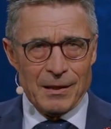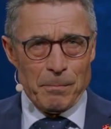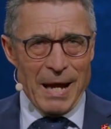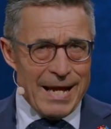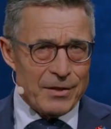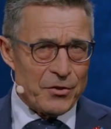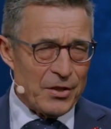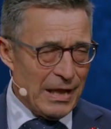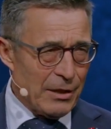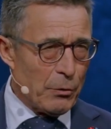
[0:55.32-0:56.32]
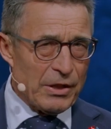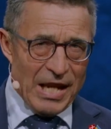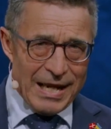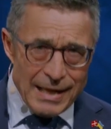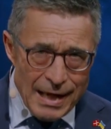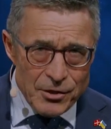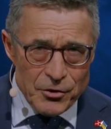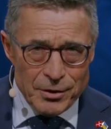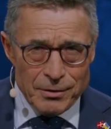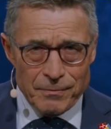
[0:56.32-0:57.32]
Banned in
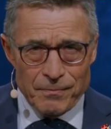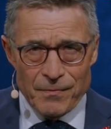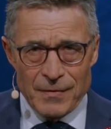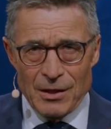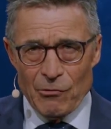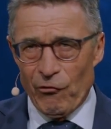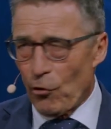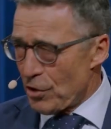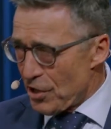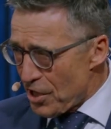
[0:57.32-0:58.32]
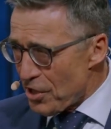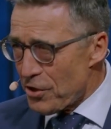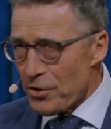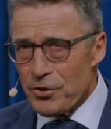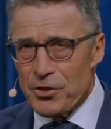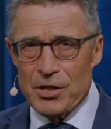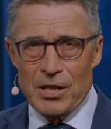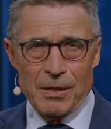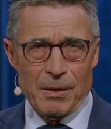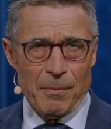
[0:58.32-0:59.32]
retaliation for decisions
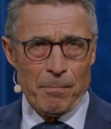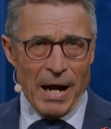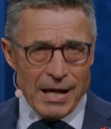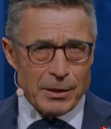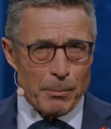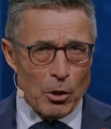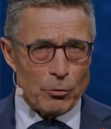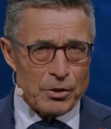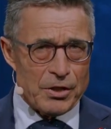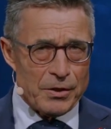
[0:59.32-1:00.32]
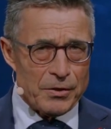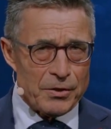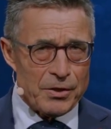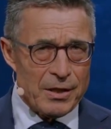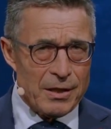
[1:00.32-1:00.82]
by democracies